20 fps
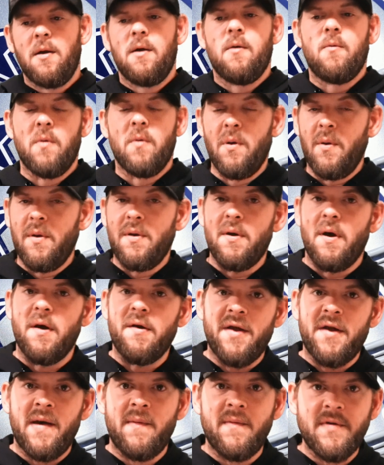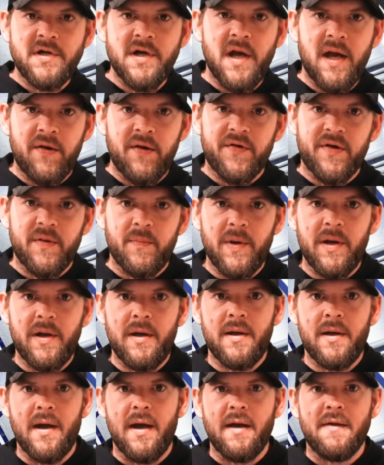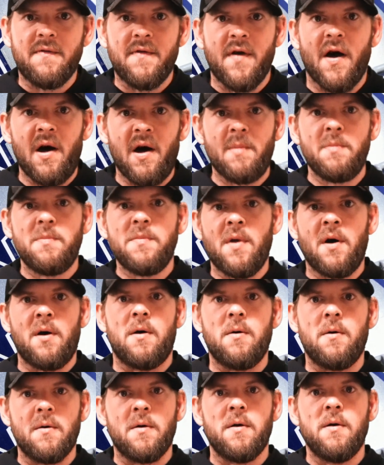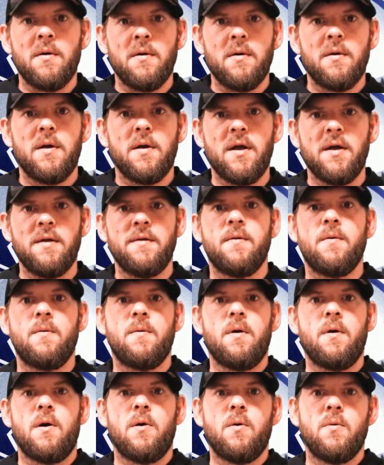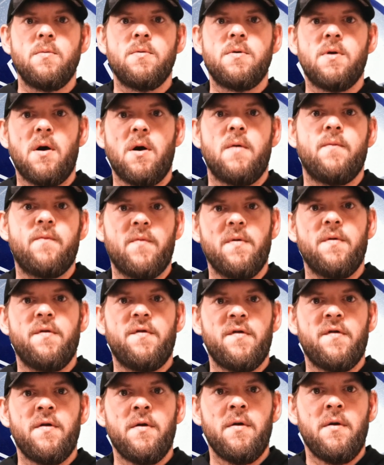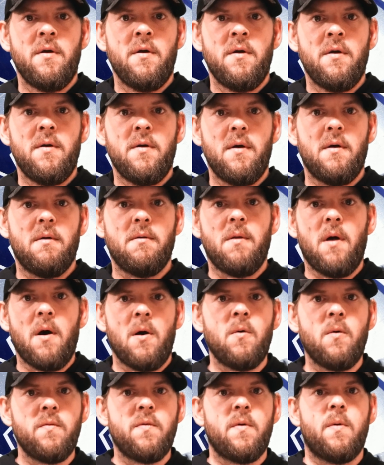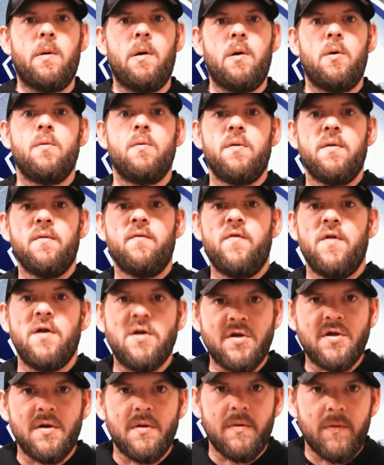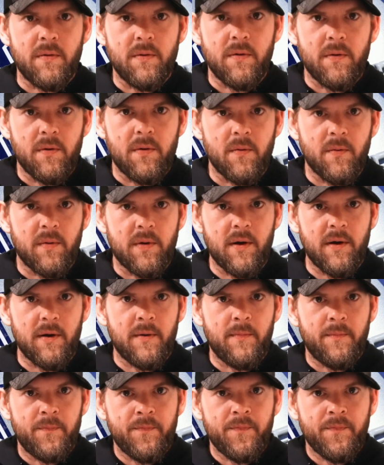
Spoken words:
really does have a chance to be a top dog in their own conference, along their own division, okay?